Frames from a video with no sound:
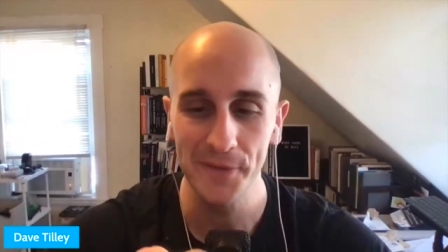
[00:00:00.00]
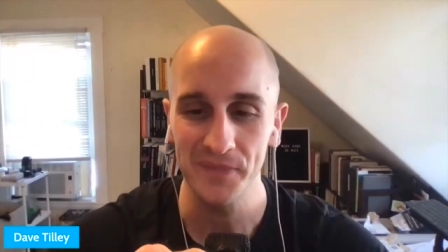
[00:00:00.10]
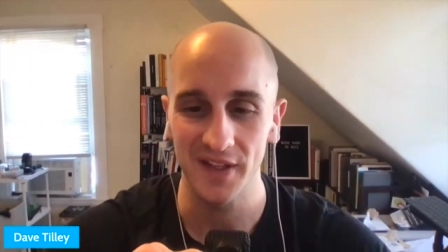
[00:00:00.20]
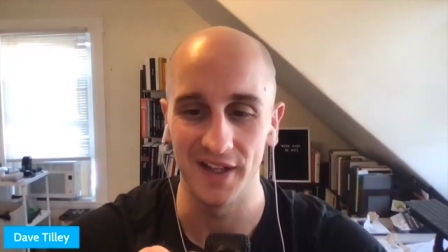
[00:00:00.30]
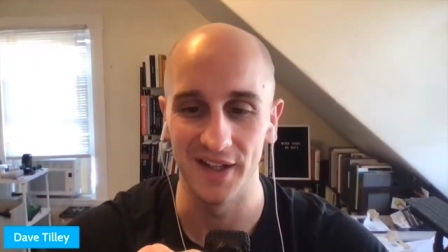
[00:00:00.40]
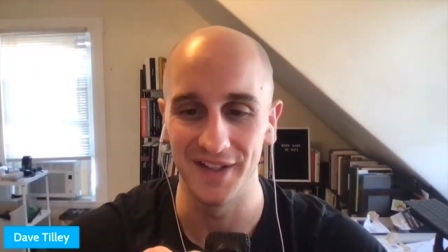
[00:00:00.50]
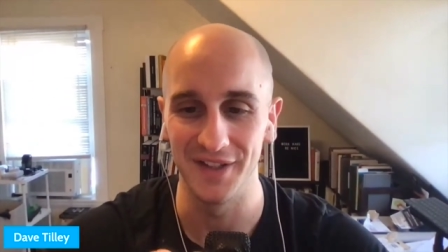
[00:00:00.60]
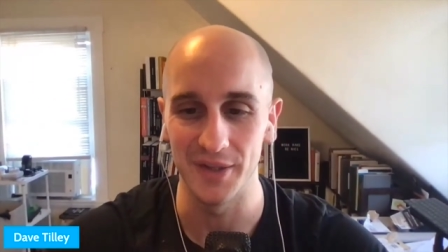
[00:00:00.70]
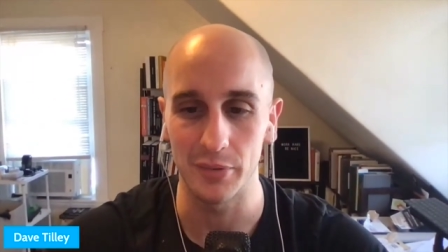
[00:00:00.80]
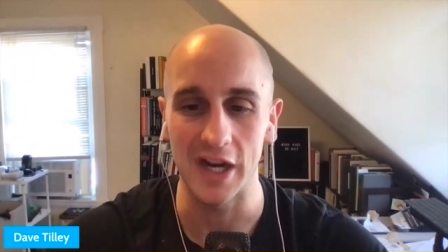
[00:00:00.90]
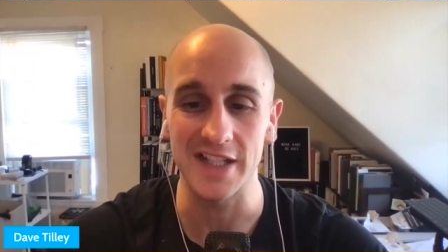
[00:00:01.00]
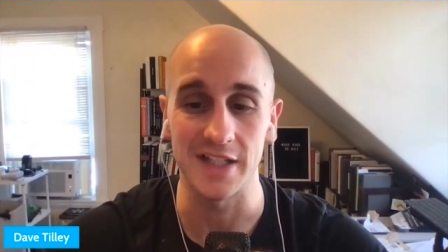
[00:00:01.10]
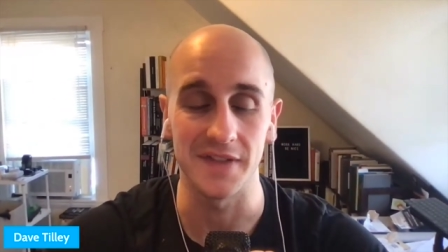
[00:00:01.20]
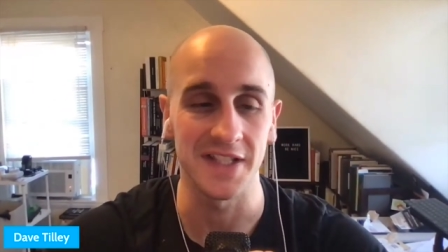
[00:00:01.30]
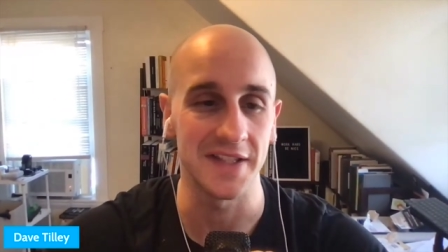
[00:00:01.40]
the process of
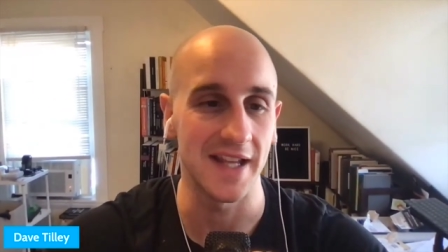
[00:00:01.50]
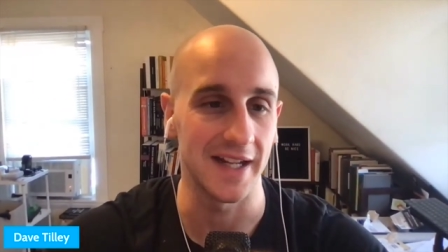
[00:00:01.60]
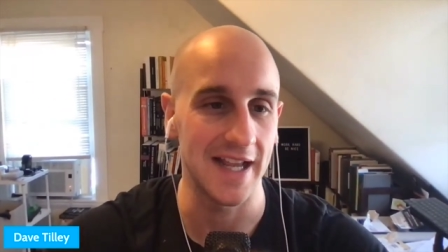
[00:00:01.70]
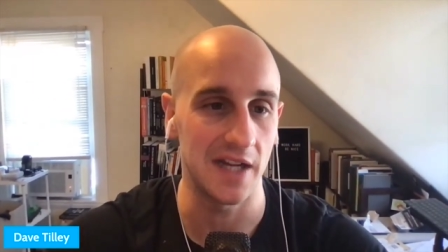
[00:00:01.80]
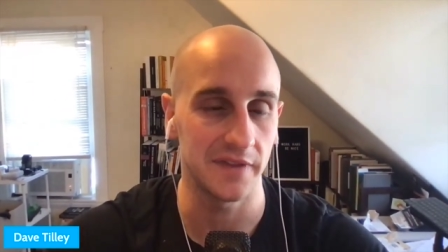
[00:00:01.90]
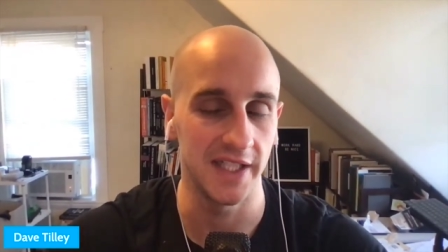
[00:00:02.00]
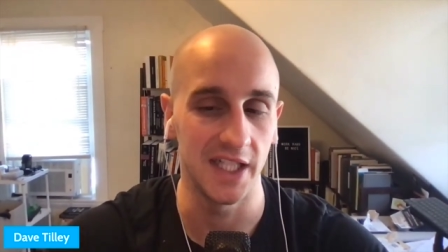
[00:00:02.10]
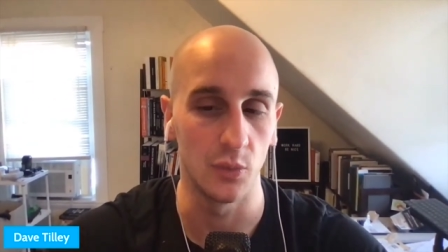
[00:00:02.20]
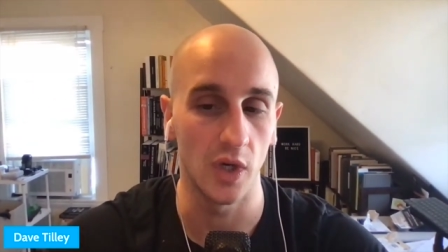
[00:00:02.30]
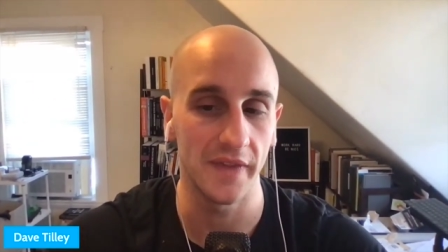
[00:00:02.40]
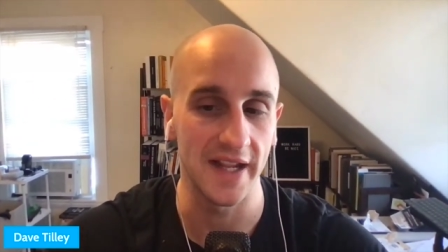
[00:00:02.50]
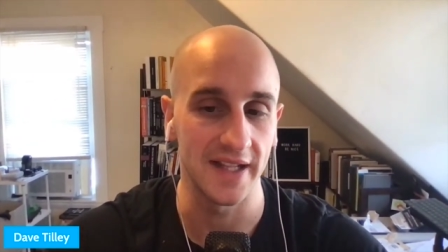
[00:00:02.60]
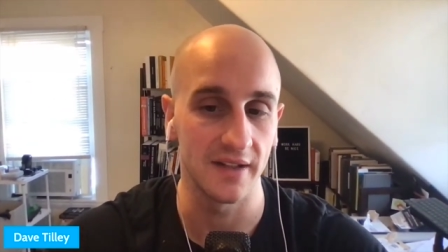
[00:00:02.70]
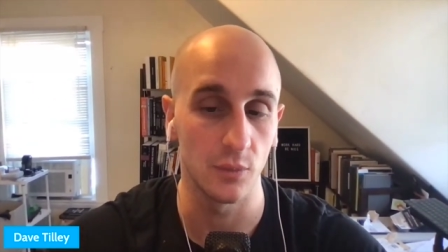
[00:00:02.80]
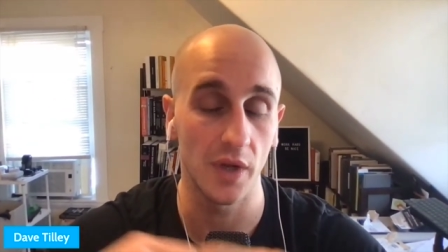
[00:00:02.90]
synthetic caffeine, what
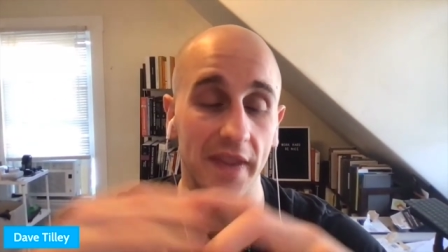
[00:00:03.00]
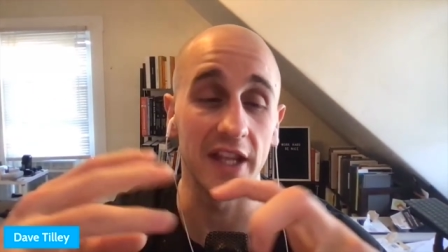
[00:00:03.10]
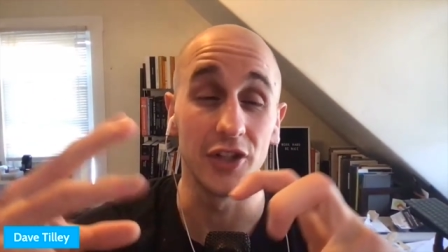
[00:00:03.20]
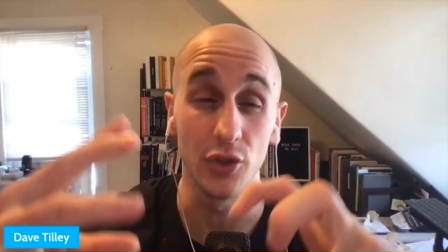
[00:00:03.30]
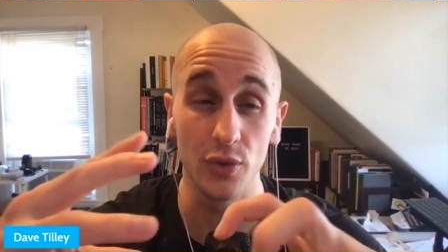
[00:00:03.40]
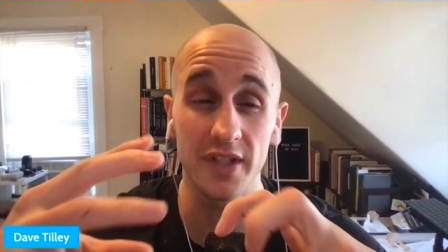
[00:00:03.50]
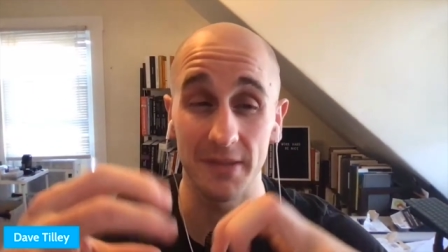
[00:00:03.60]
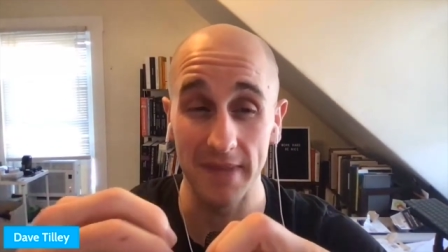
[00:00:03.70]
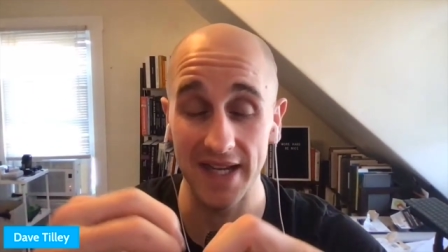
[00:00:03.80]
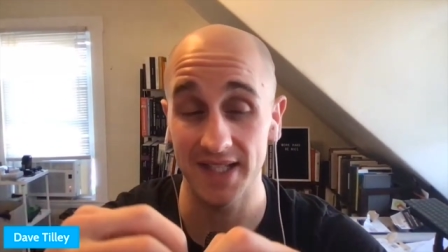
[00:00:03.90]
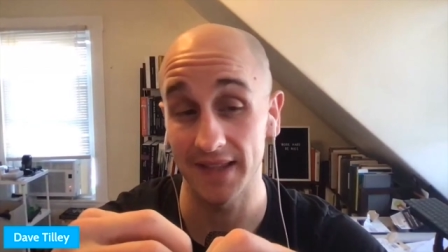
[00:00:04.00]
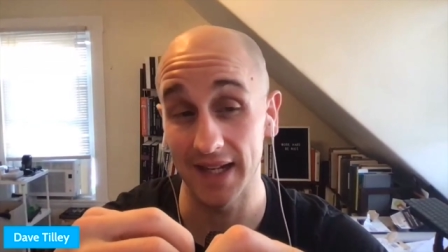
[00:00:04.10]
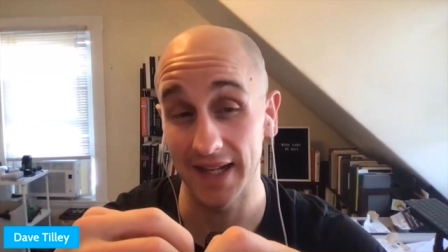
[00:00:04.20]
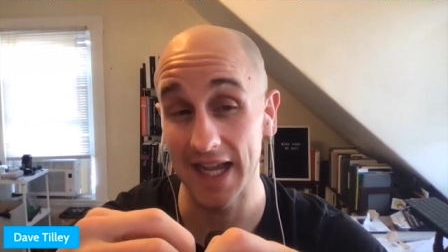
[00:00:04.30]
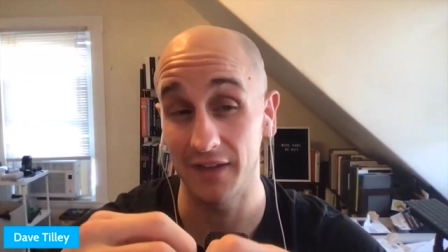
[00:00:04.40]
they use to make
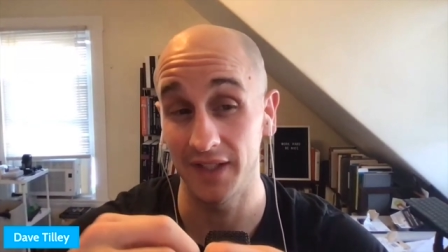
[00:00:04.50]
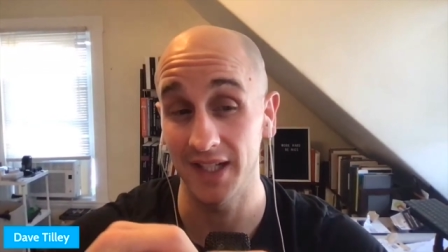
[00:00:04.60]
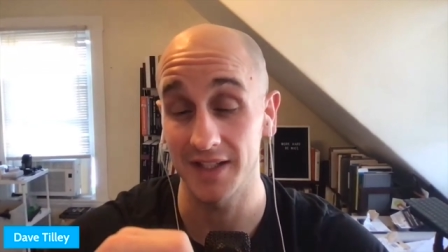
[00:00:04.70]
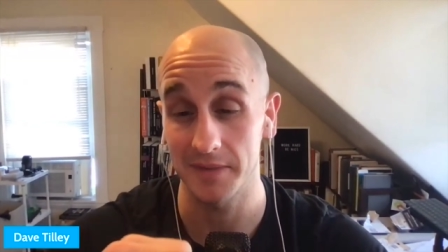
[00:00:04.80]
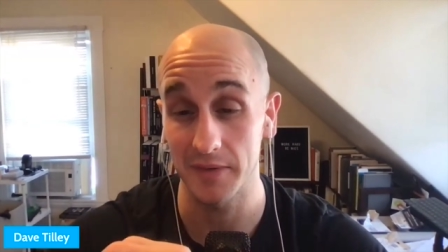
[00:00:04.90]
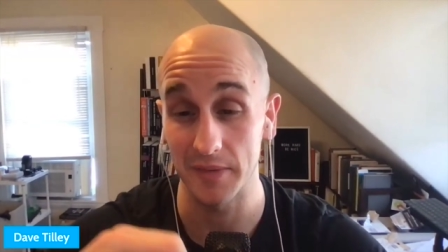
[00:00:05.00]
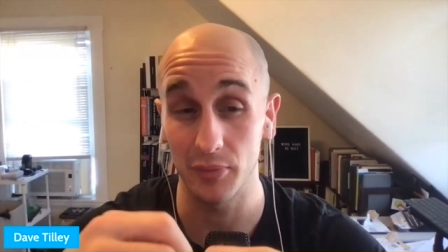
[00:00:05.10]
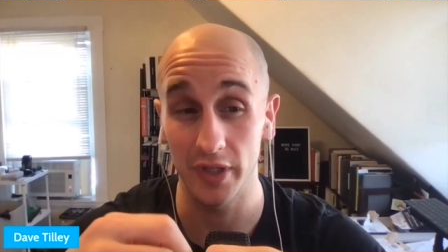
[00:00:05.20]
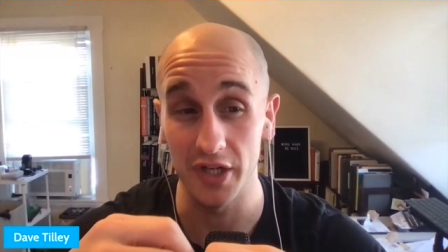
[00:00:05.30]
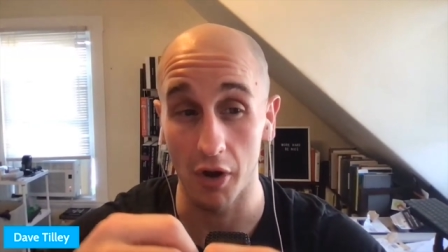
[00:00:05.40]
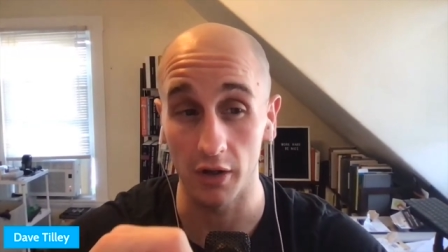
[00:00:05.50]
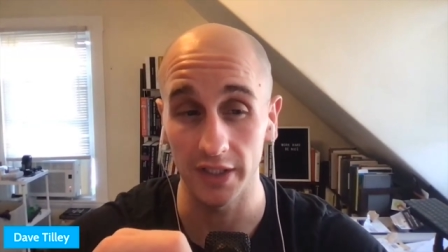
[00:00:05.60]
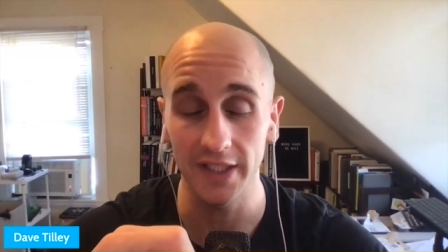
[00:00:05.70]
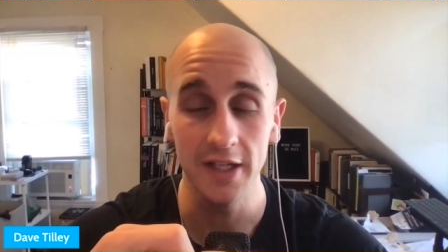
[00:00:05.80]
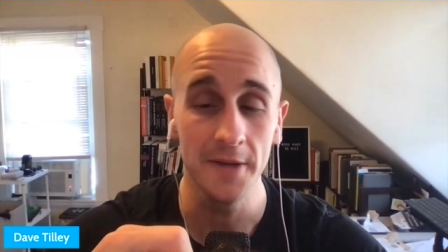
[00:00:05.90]
synthetic caffeine can sometimes be pretty gnarly.